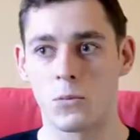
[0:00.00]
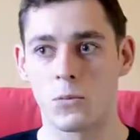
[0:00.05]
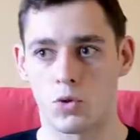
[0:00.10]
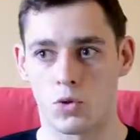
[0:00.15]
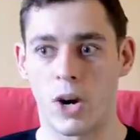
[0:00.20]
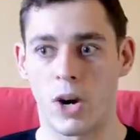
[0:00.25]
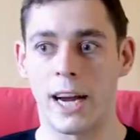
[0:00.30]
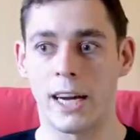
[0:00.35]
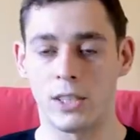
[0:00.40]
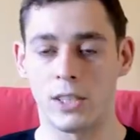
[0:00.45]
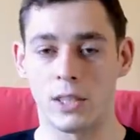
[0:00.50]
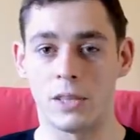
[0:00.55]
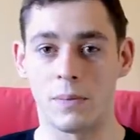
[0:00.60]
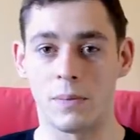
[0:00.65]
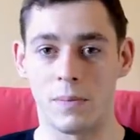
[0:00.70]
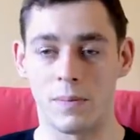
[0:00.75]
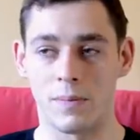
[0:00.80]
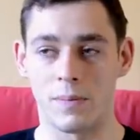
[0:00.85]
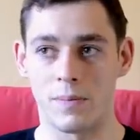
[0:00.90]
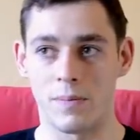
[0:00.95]
trying to
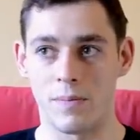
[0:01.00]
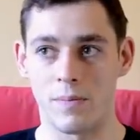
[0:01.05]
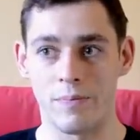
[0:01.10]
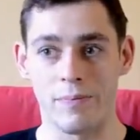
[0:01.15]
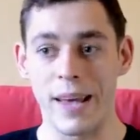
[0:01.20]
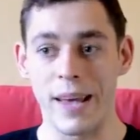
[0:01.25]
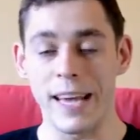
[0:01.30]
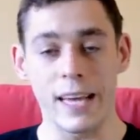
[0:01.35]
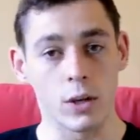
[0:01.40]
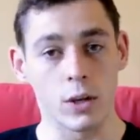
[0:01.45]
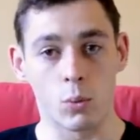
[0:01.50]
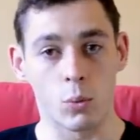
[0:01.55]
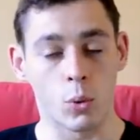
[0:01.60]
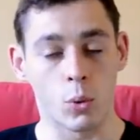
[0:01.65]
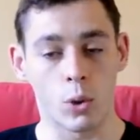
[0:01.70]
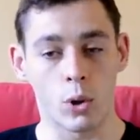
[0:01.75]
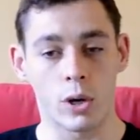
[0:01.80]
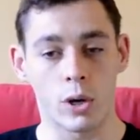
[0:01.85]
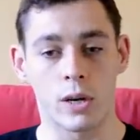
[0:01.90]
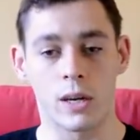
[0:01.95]
make it
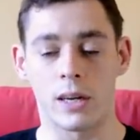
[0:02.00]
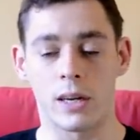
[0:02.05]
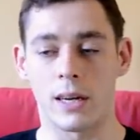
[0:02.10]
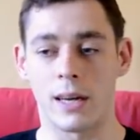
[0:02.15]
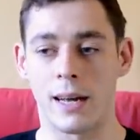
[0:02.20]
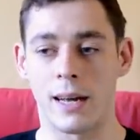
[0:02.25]
work,